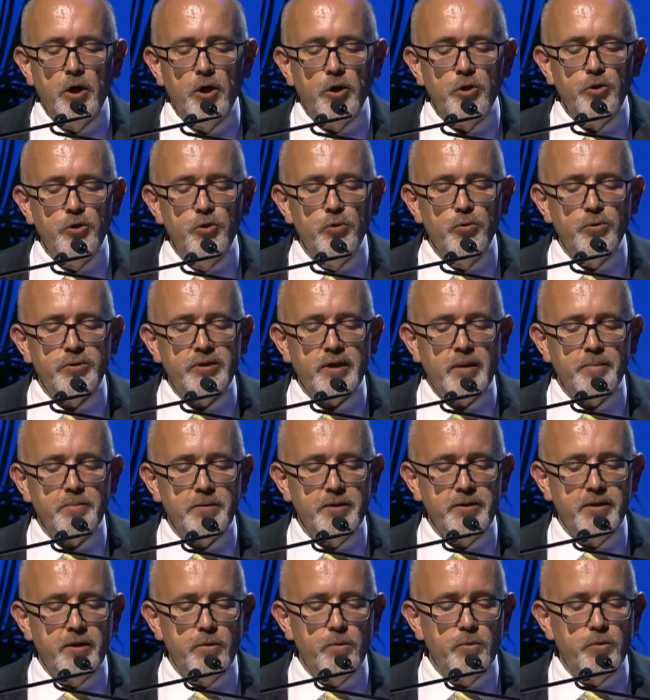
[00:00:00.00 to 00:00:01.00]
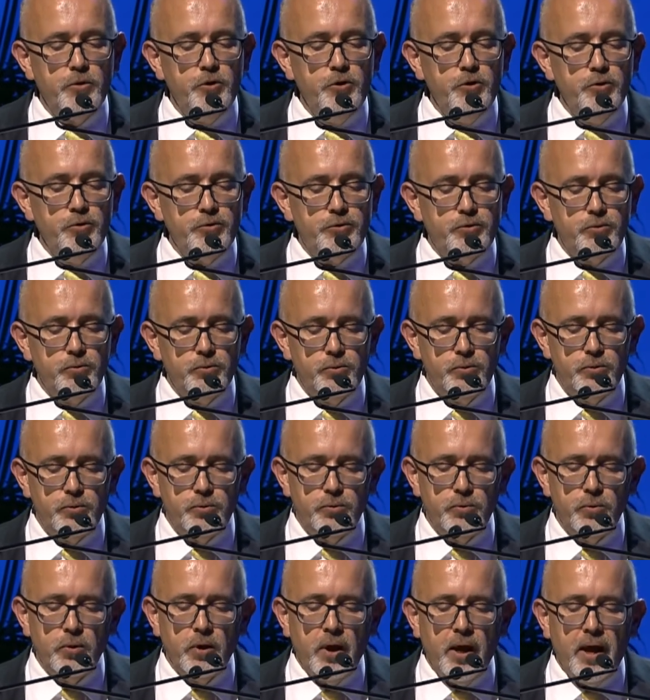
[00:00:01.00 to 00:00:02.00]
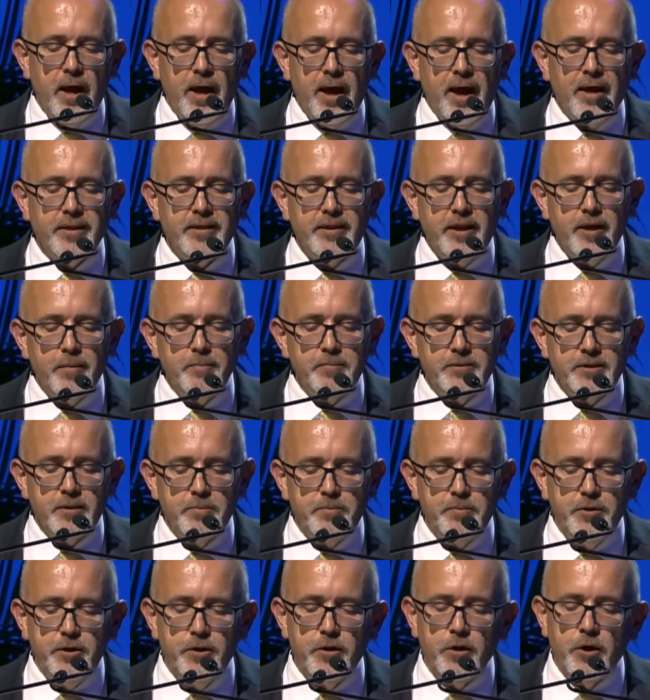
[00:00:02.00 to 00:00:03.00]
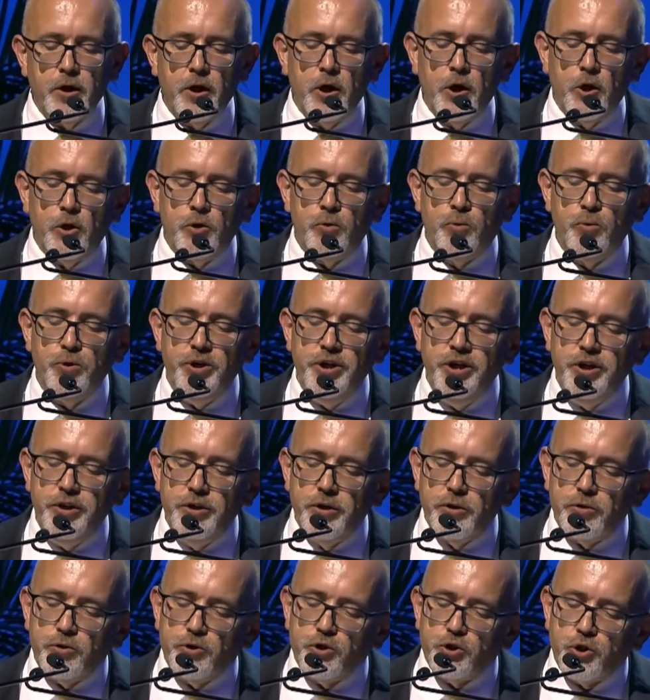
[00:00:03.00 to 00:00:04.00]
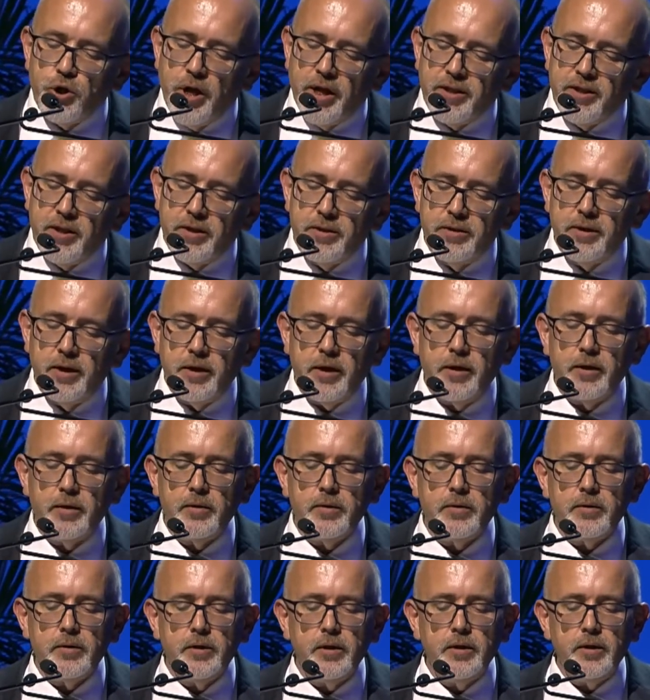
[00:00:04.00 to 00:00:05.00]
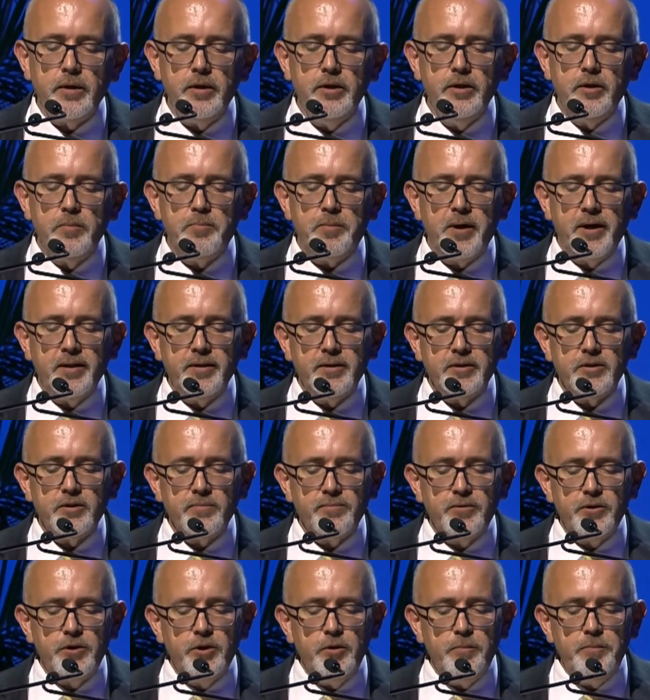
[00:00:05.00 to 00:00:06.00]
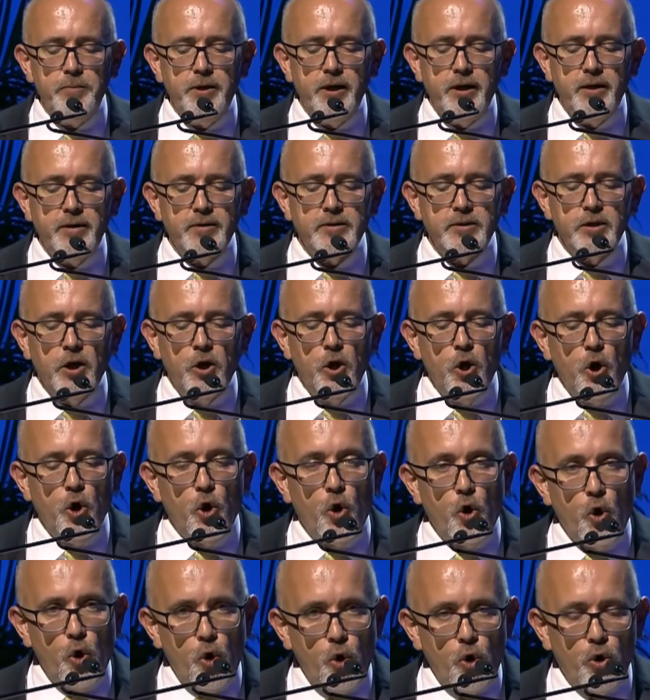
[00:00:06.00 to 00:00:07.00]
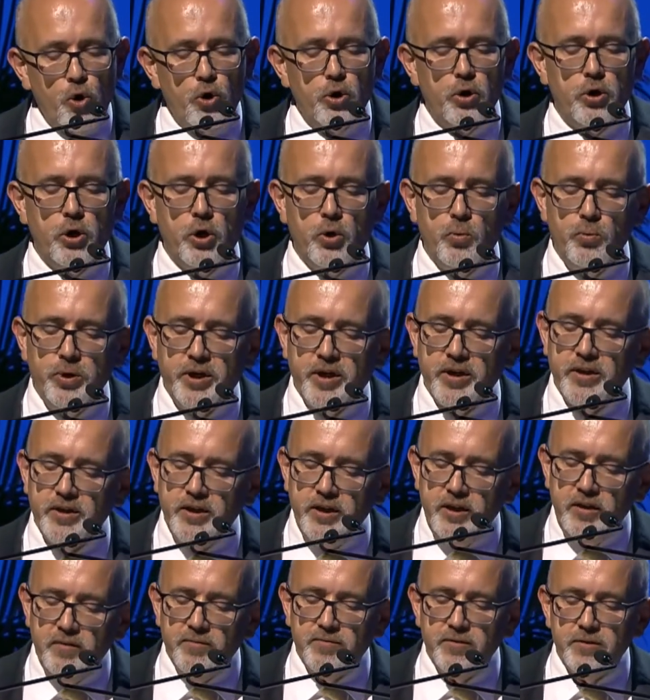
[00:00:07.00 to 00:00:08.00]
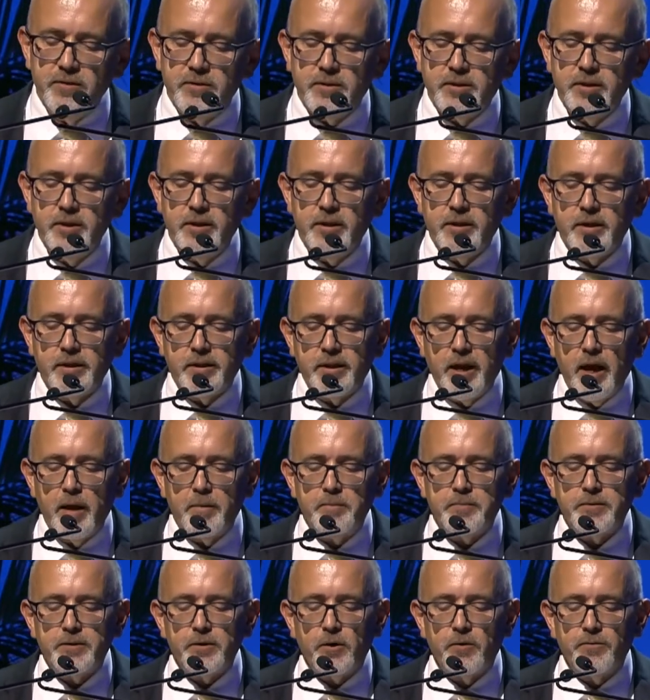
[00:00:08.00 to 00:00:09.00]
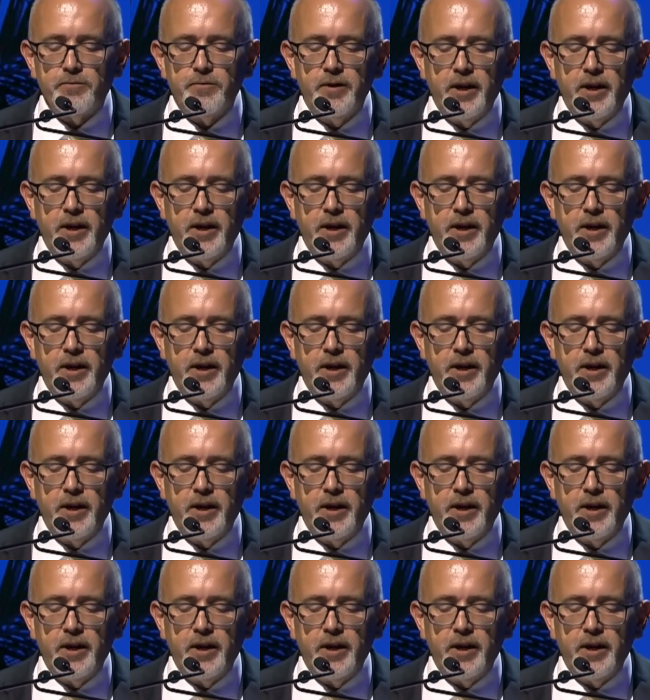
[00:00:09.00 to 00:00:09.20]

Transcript: do something they were used to do, attempts appear to either threaten the independence of the DPAs, or we can even see the attempts of